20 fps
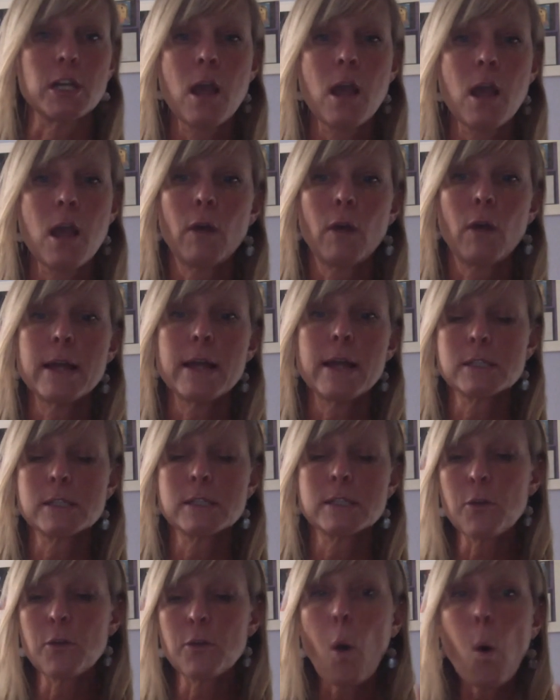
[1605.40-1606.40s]
right?
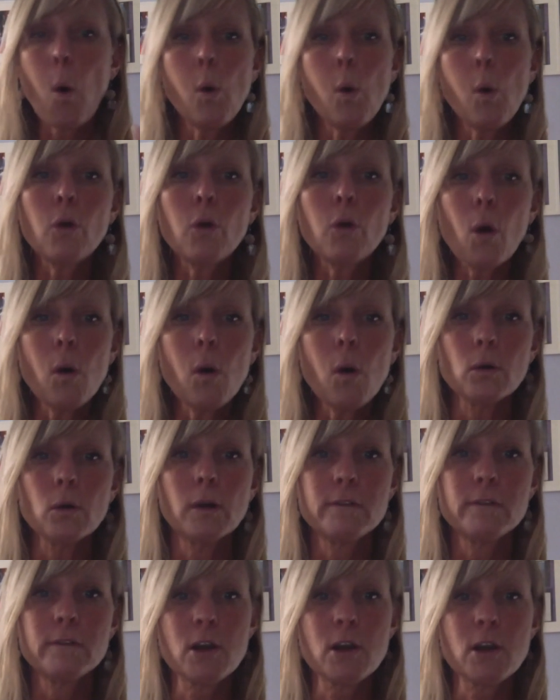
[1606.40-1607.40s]
So the whole goal
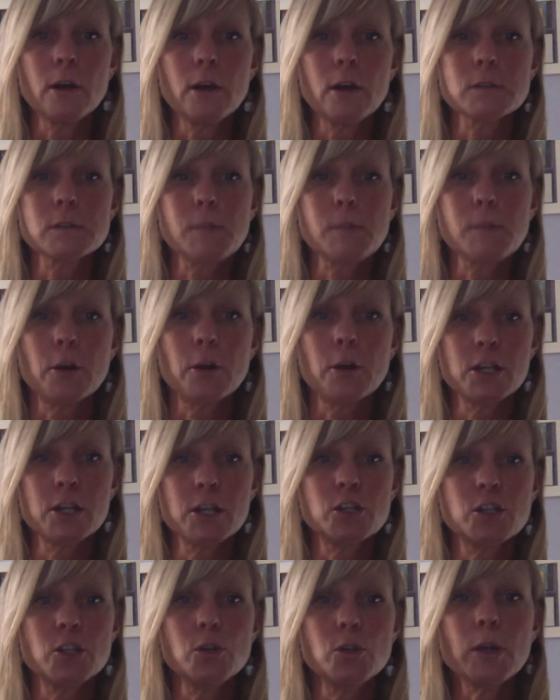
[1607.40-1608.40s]
of the autoresponder
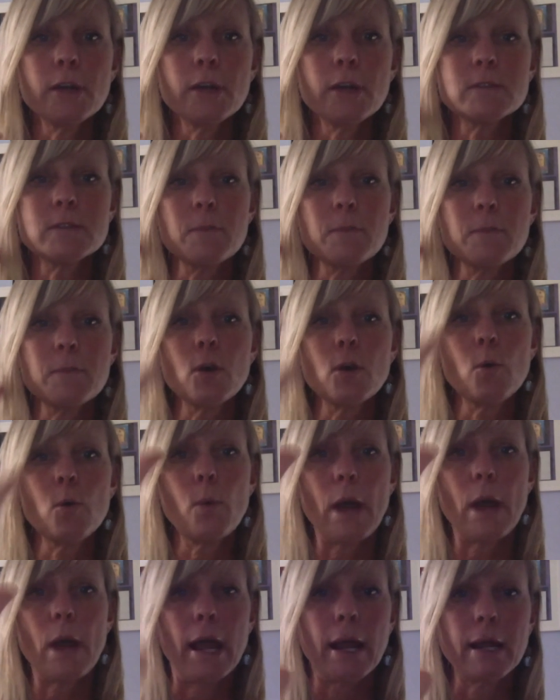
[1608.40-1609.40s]
is you give something
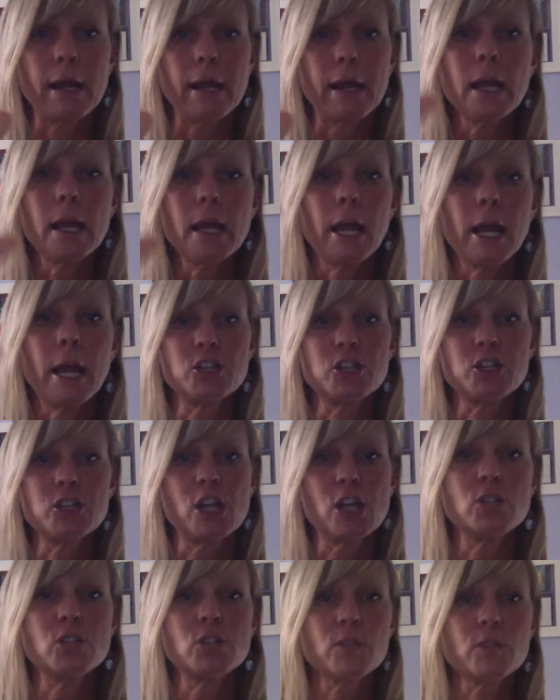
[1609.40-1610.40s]
away in
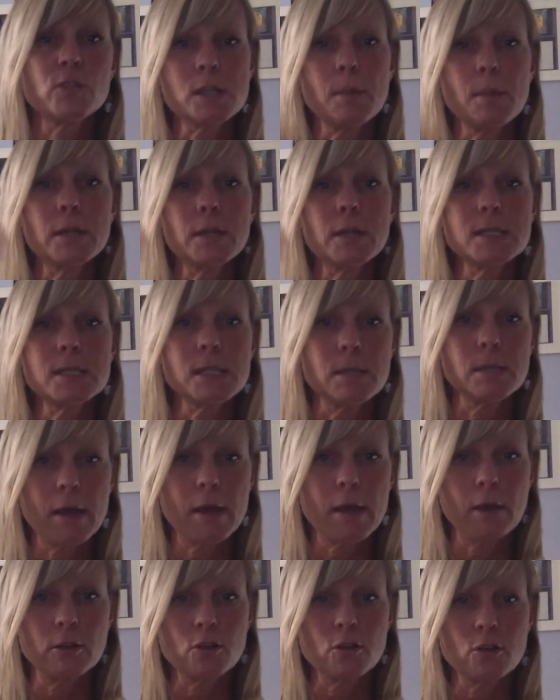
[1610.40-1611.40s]
exchange for somebody's
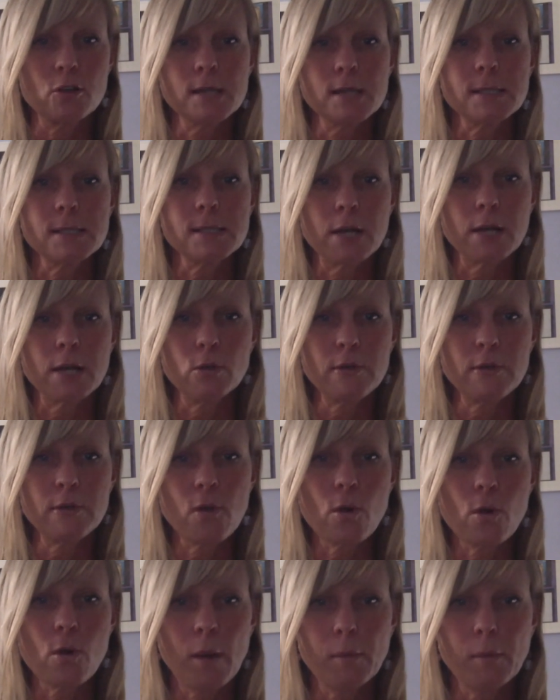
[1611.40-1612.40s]
email address and or
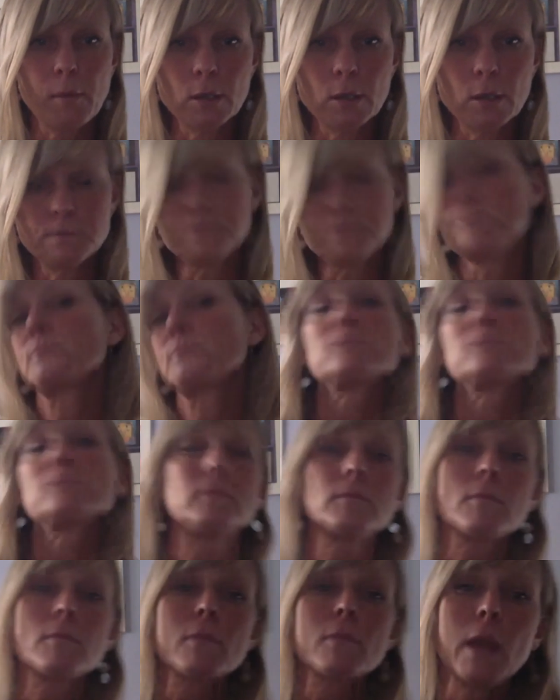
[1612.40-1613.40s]
phone number,
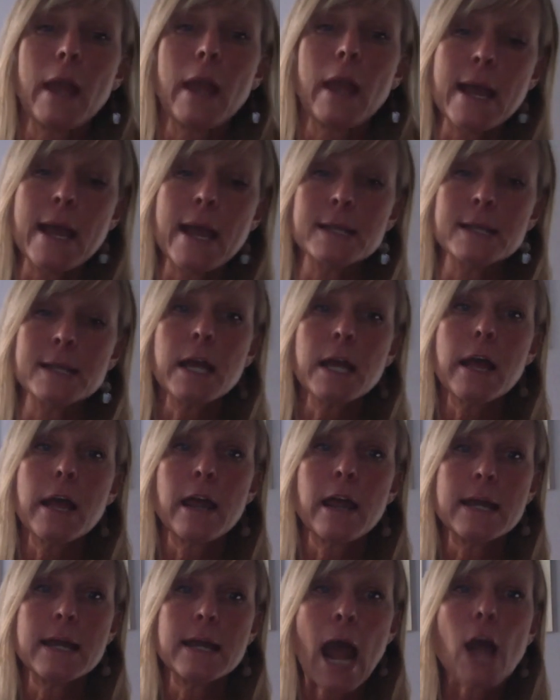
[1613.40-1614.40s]
and
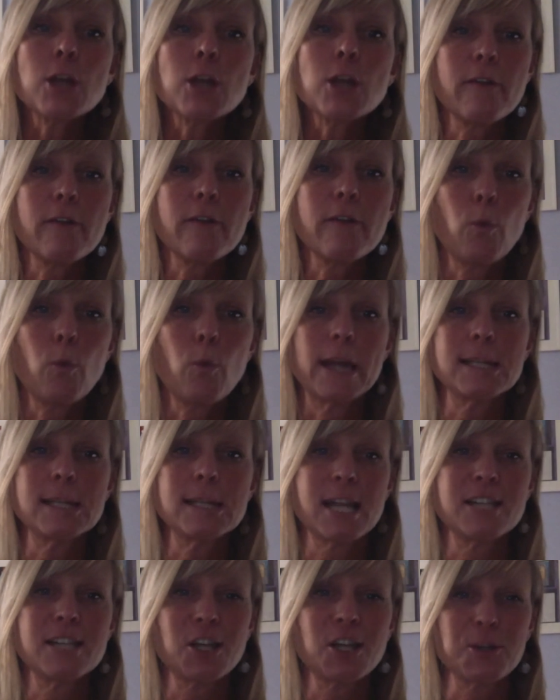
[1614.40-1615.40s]
now you have a way to
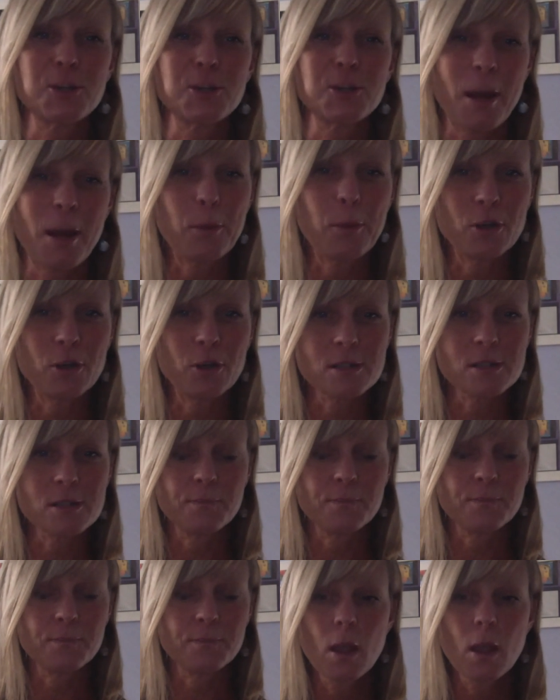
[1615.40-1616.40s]
stay in touch with that person.
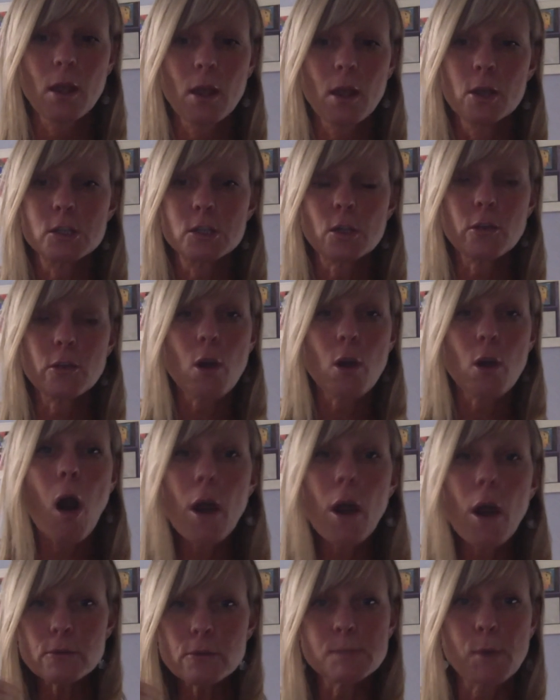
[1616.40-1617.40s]
So the
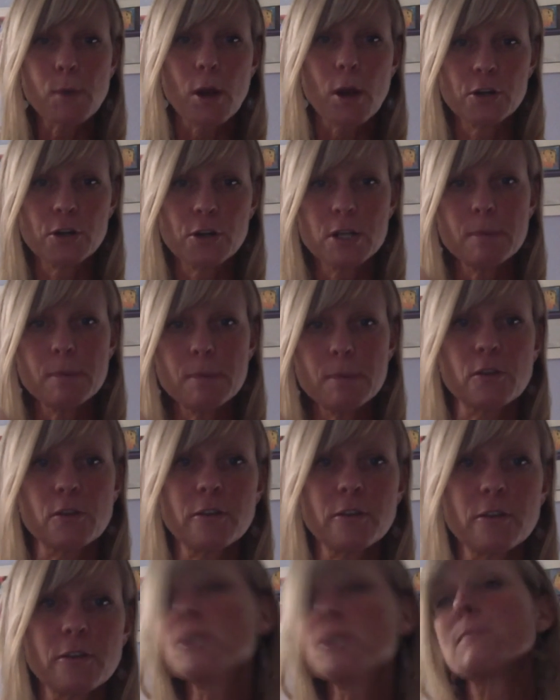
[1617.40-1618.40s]
autoresponder emails are the
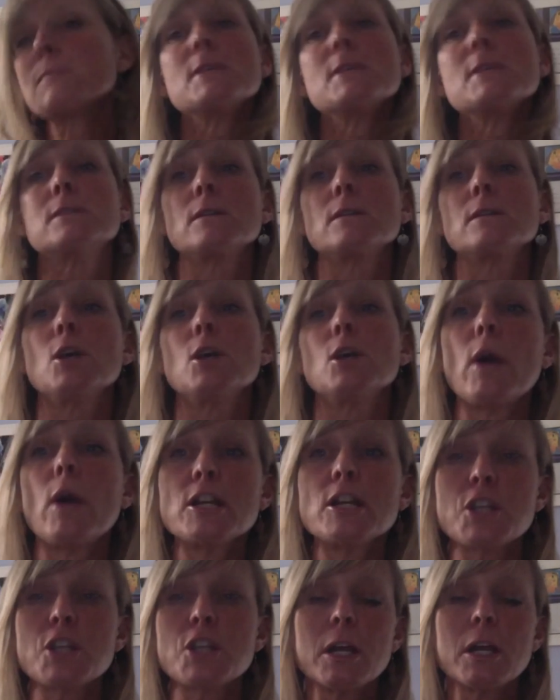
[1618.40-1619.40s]
first piece of the
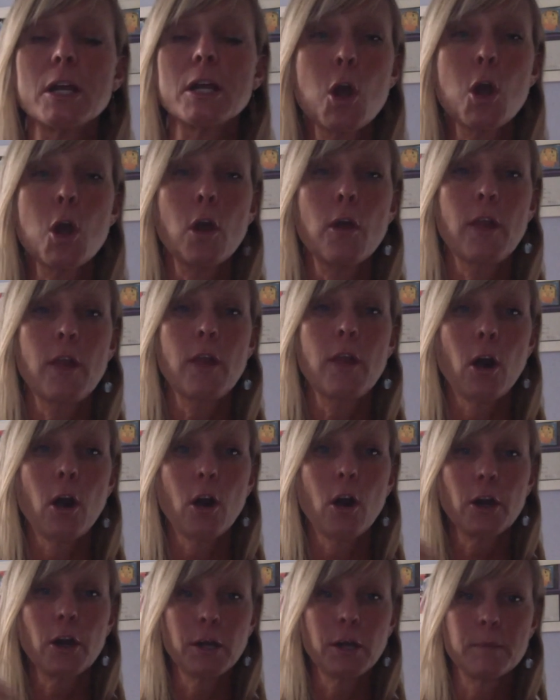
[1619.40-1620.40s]
equation that are
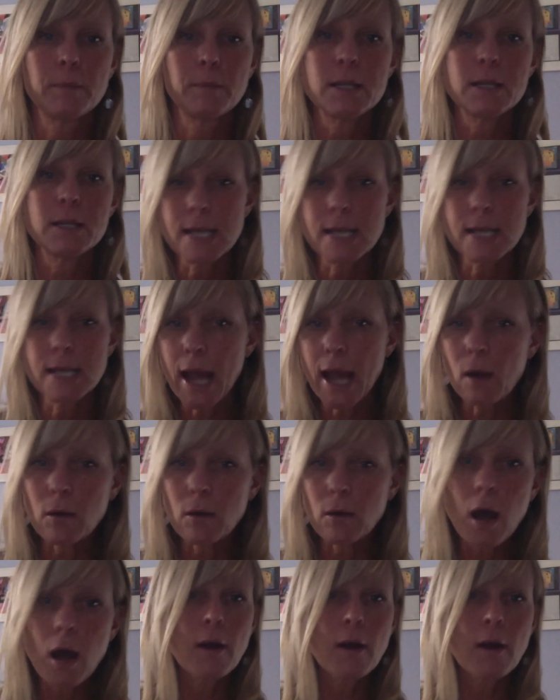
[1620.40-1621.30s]
going to be sent out on